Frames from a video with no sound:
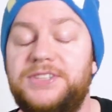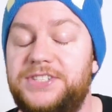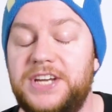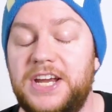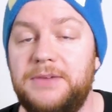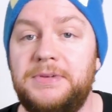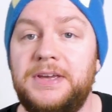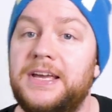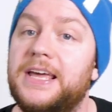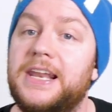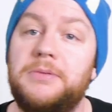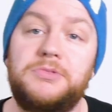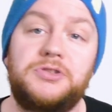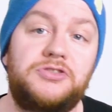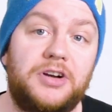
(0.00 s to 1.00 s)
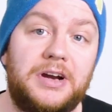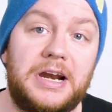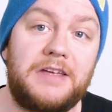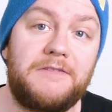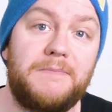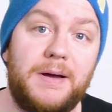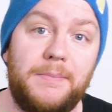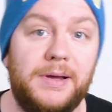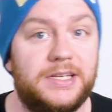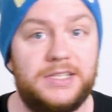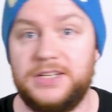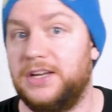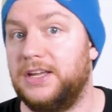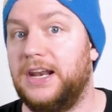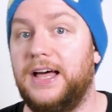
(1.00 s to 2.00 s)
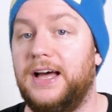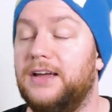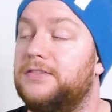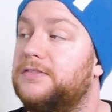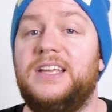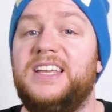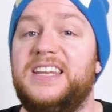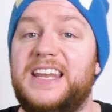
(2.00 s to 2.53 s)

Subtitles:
Jamie and I'm just trying to live my best nerd life.